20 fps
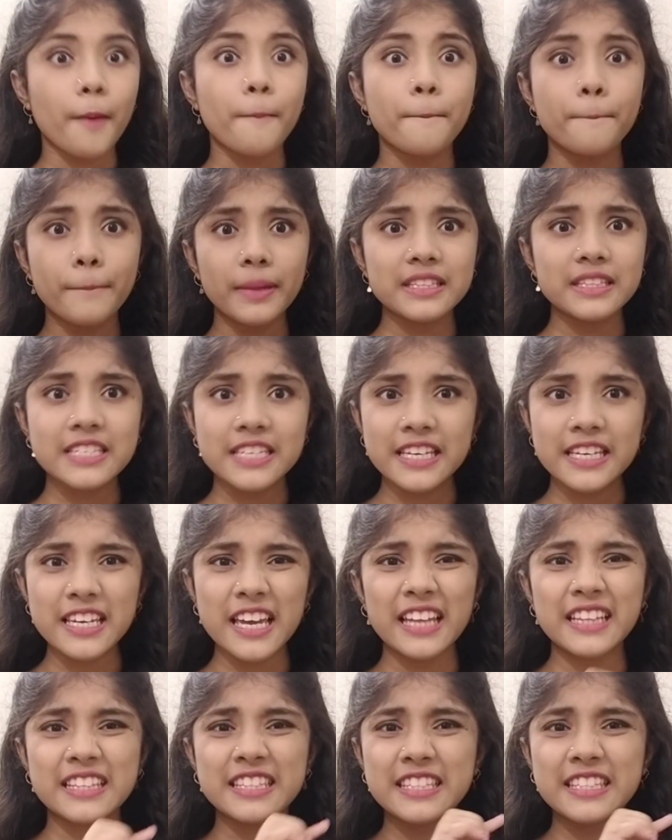But
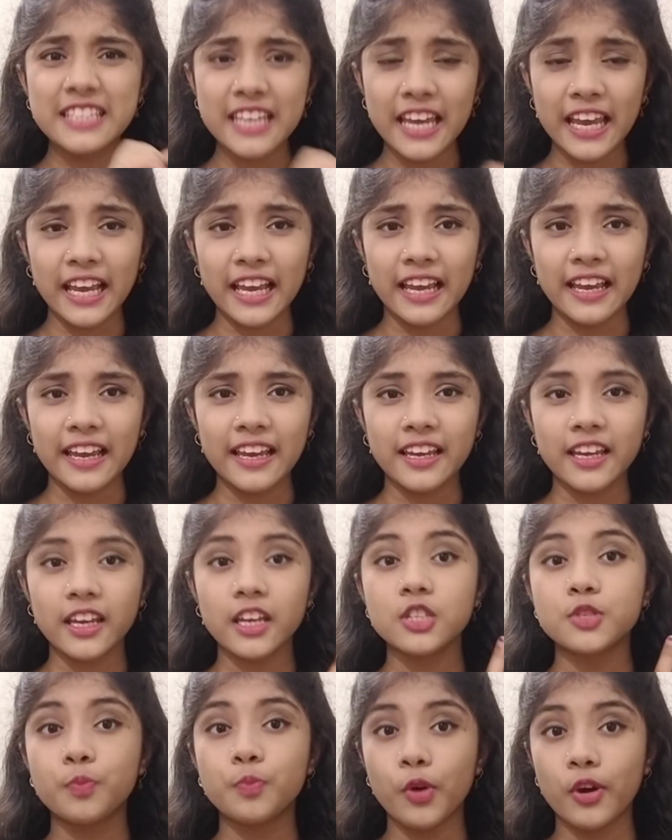here day
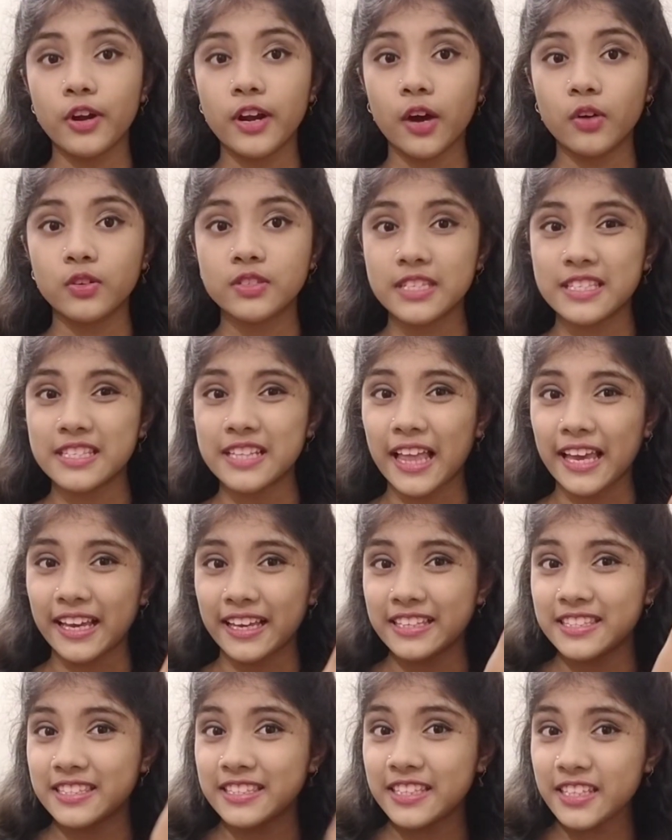is pronounced this
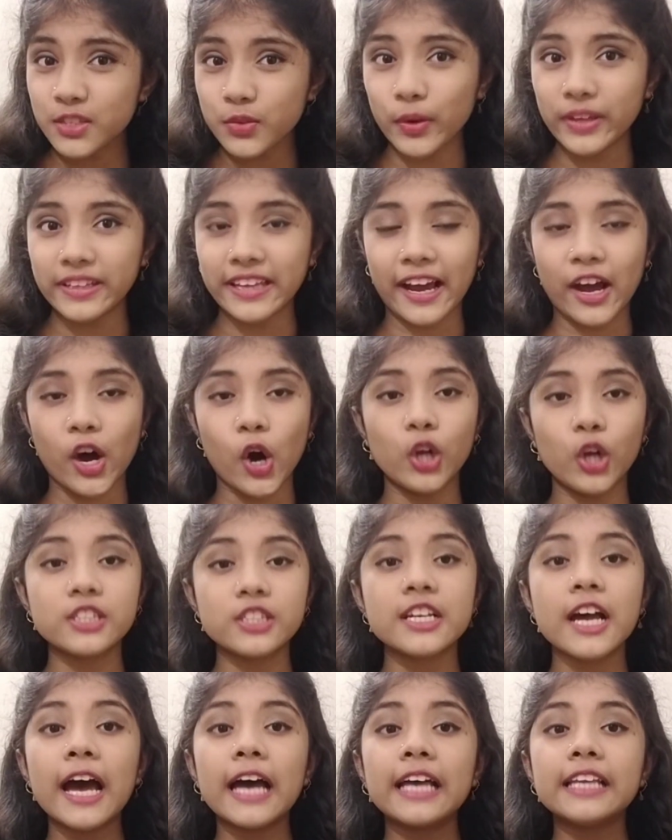way. They're
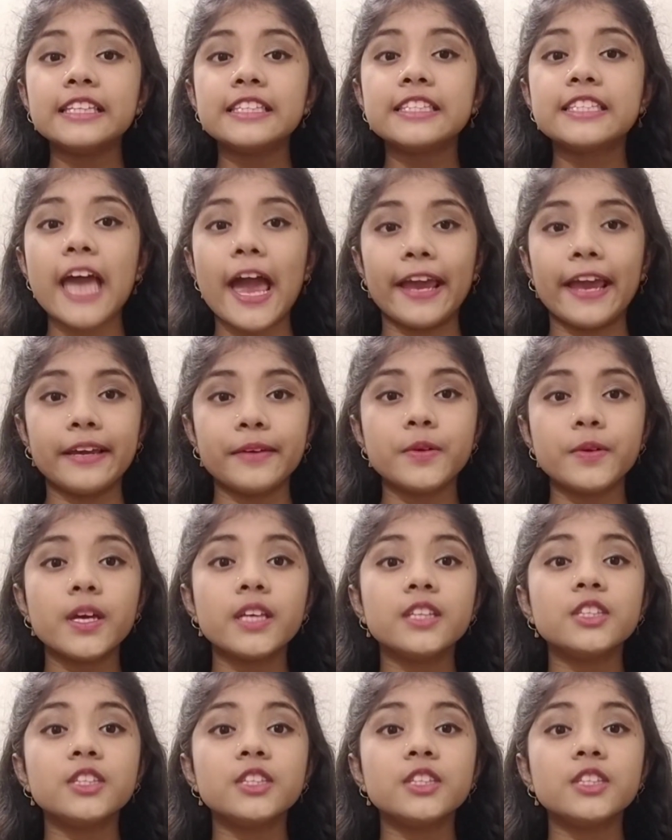called day.